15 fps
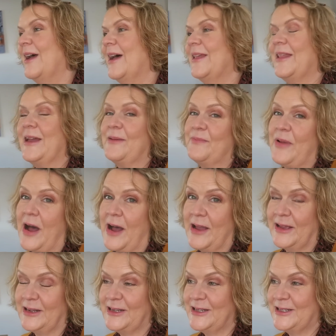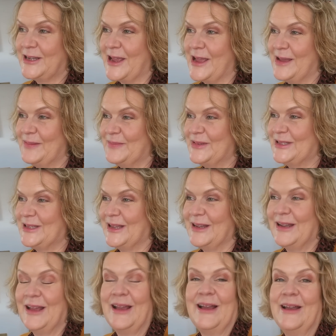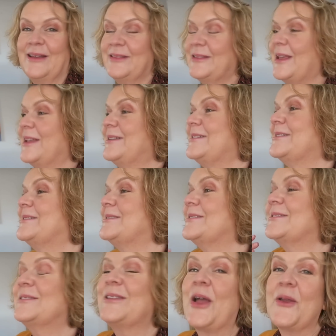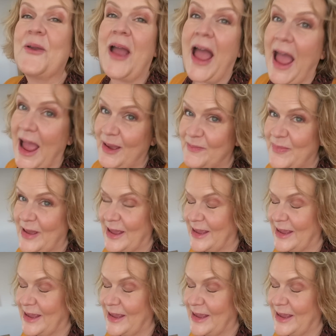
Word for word: and they have pie and chips, and uh, they're just so happy.